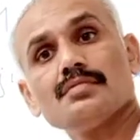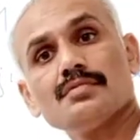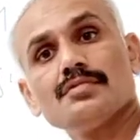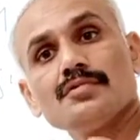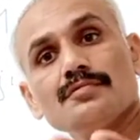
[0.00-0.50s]

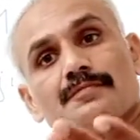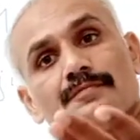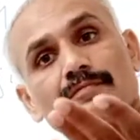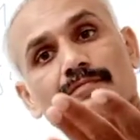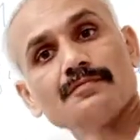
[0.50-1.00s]

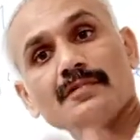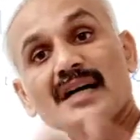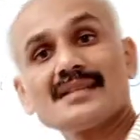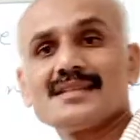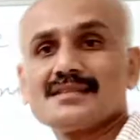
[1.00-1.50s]

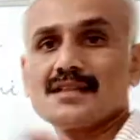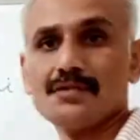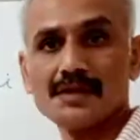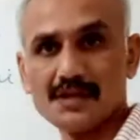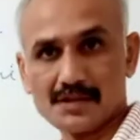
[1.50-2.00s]
worked as a
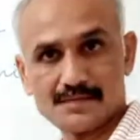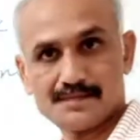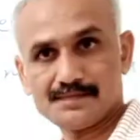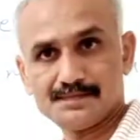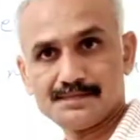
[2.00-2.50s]
governor.
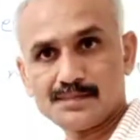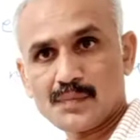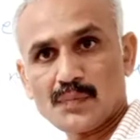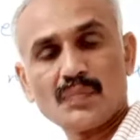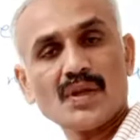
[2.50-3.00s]

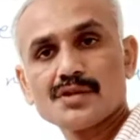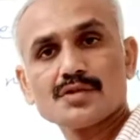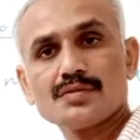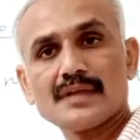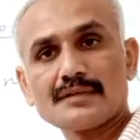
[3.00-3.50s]

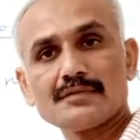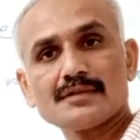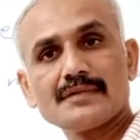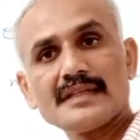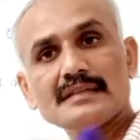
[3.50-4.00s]
So that was a
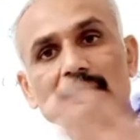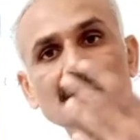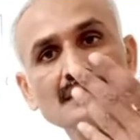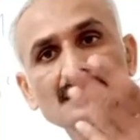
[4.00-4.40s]
very